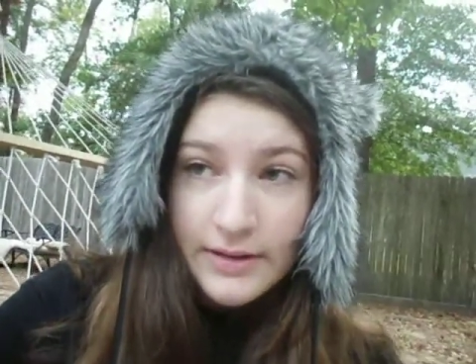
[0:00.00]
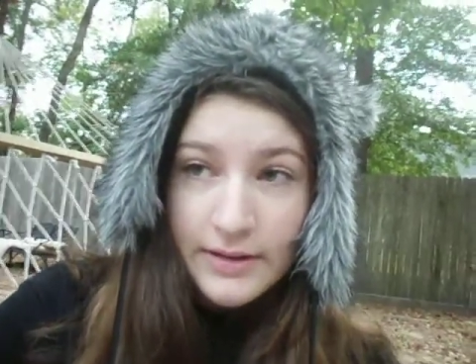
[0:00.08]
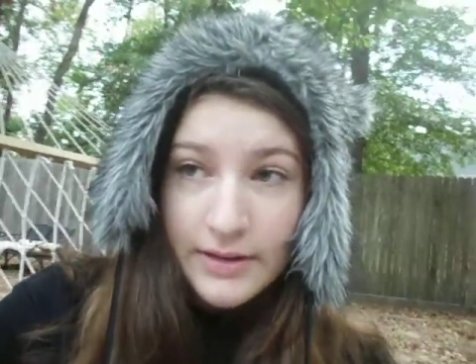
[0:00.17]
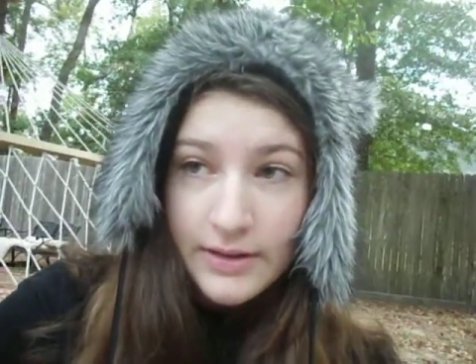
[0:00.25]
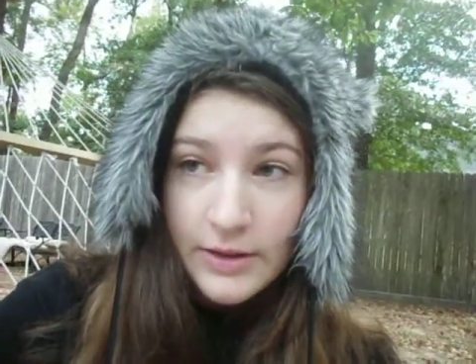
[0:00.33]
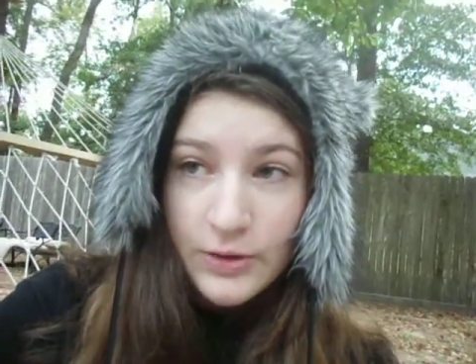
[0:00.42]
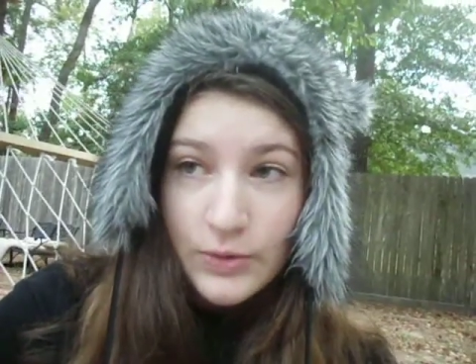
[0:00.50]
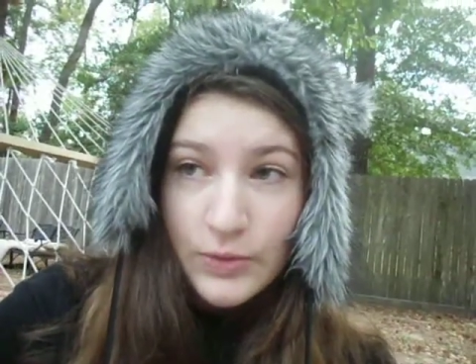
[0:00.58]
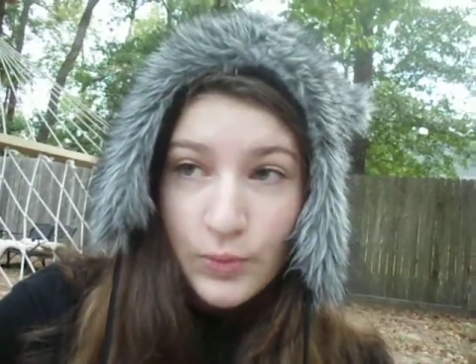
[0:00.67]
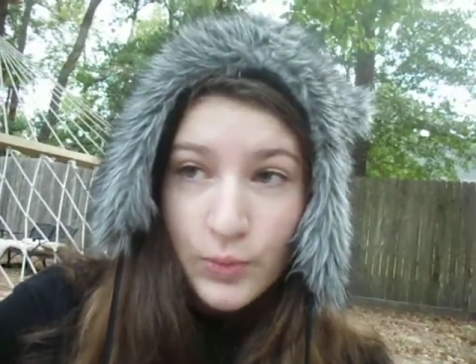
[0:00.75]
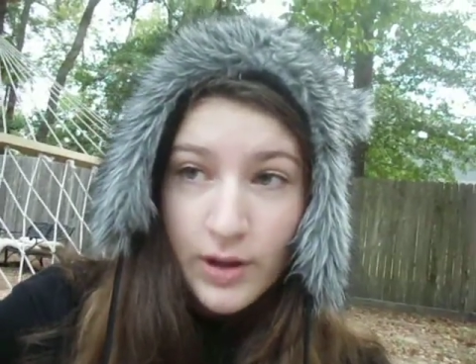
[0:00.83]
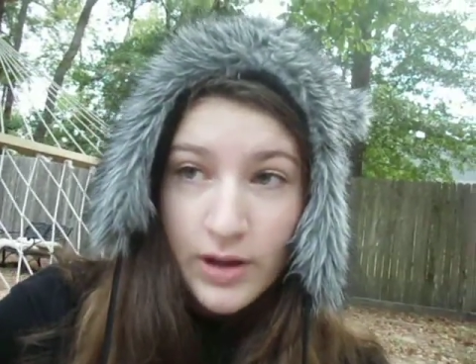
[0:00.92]

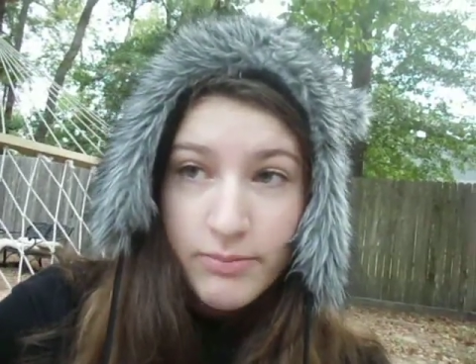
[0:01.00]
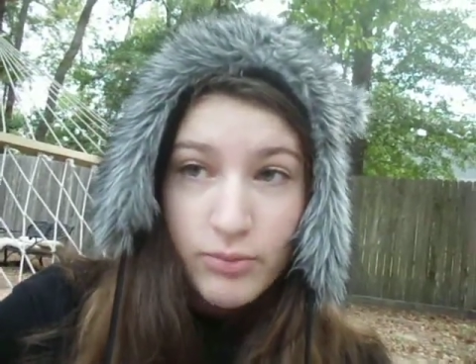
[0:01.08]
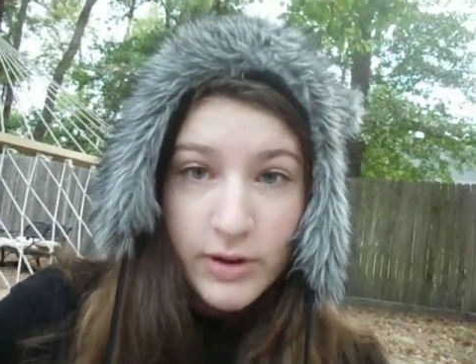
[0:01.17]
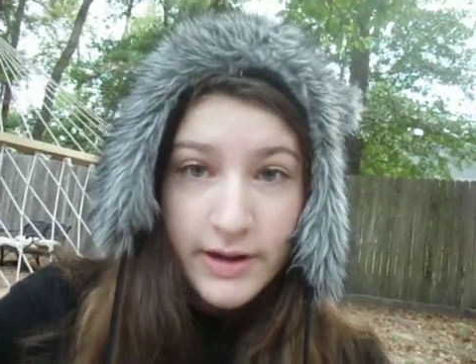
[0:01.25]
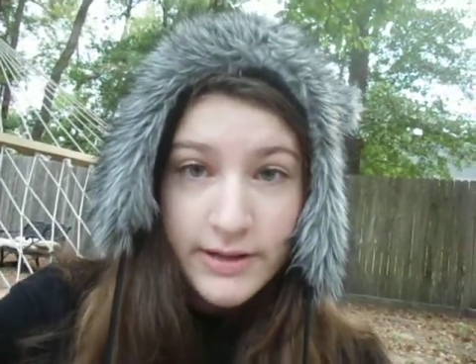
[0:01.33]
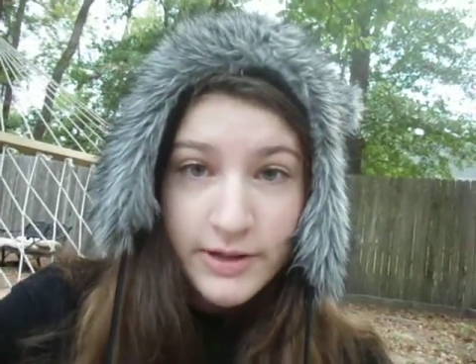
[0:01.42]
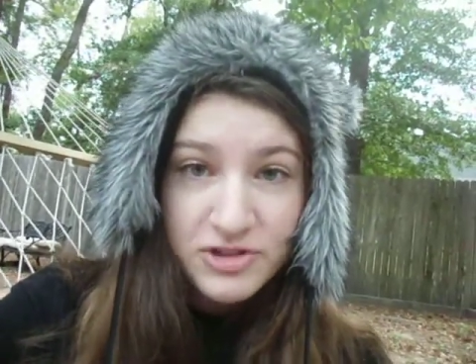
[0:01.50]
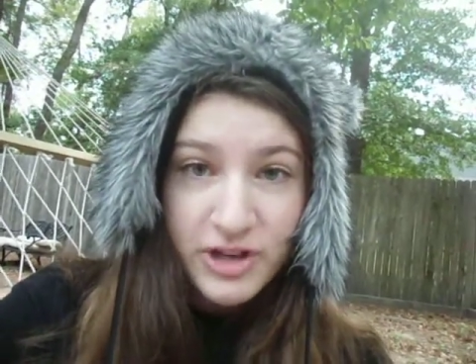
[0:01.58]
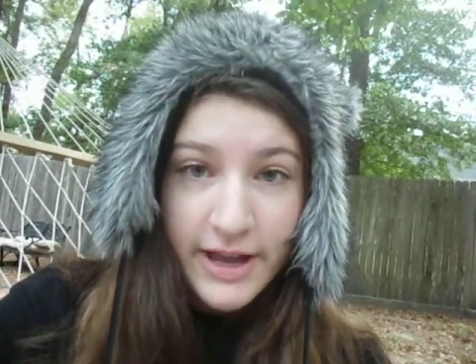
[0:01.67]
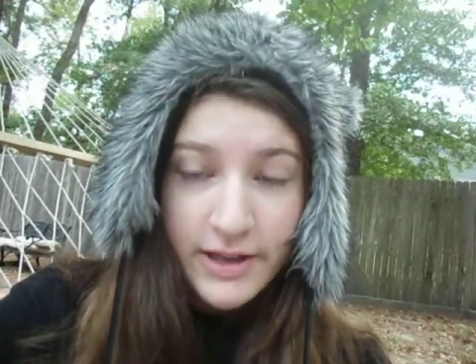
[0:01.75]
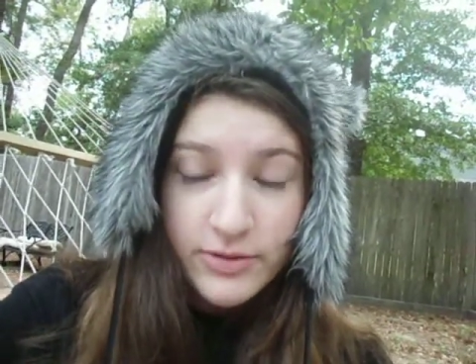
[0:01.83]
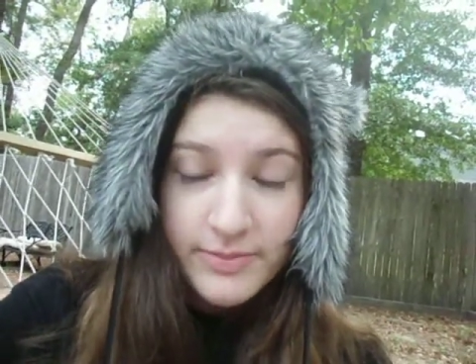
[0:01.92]
you abort your
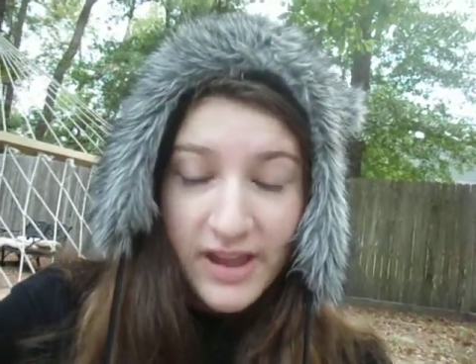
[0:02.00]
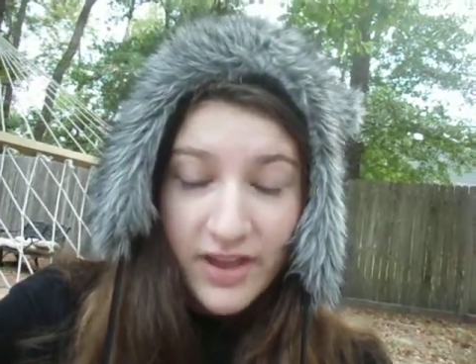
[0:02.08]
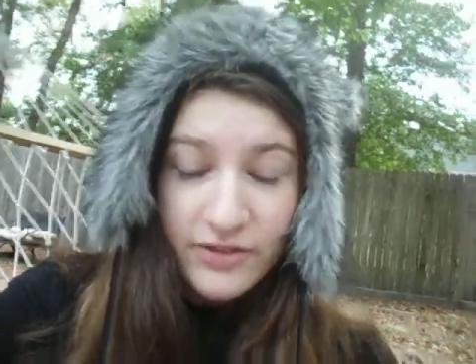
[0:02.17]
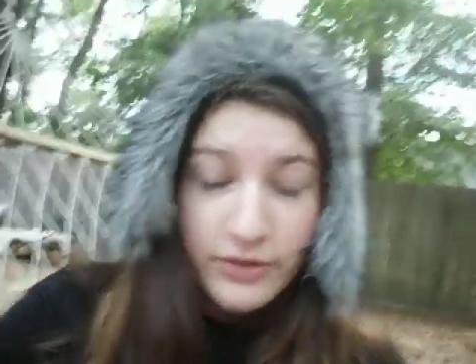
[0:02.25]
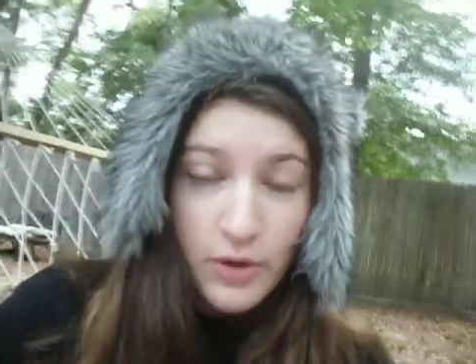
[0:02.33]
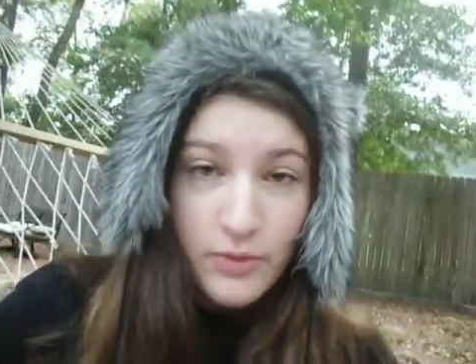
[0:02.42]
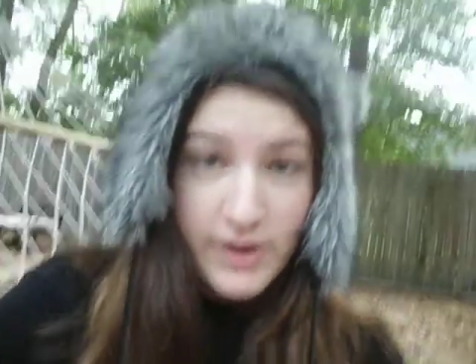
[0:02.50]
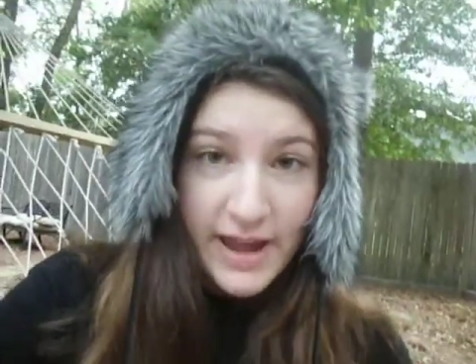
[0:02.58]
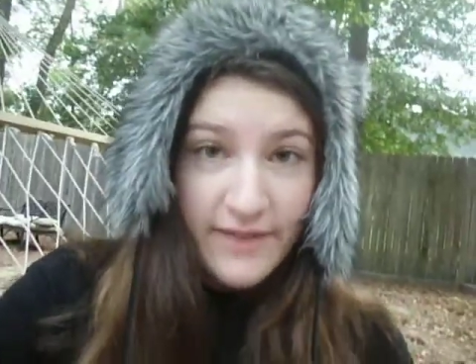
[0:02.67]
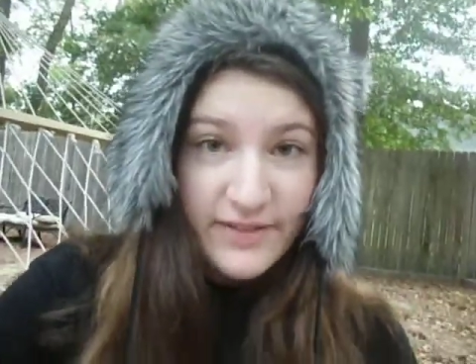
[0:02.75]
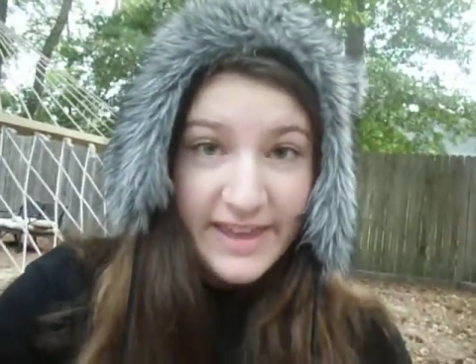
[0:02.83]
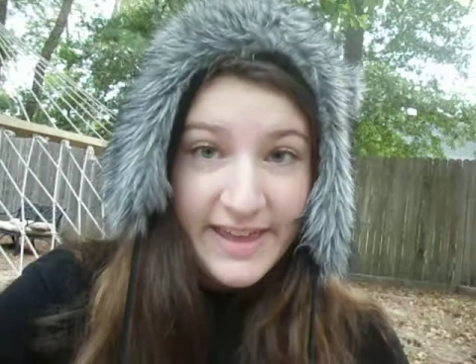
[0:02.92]
child because you don't want to have
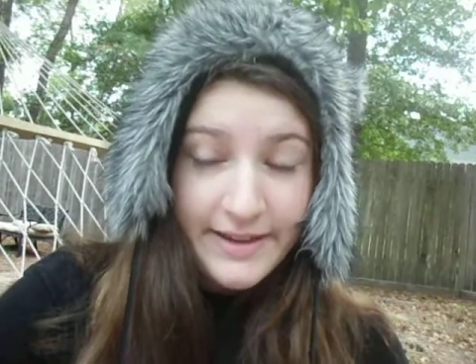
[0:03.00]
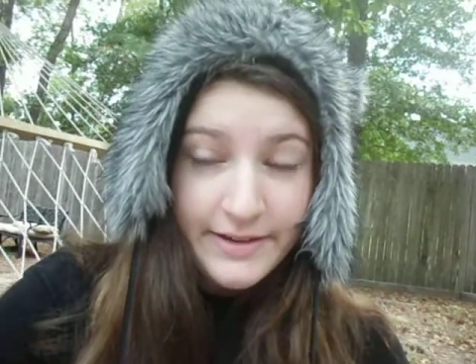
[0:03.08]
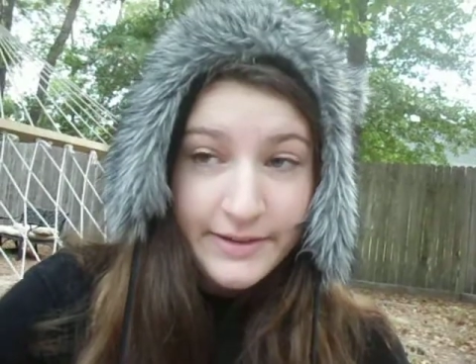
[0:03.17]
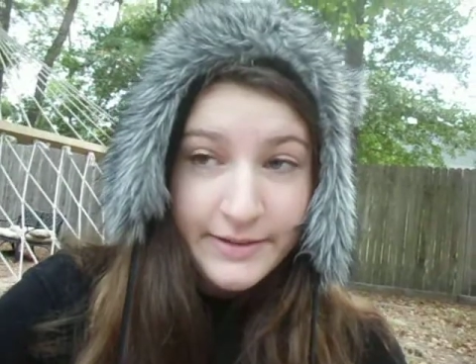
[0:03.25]
a kid.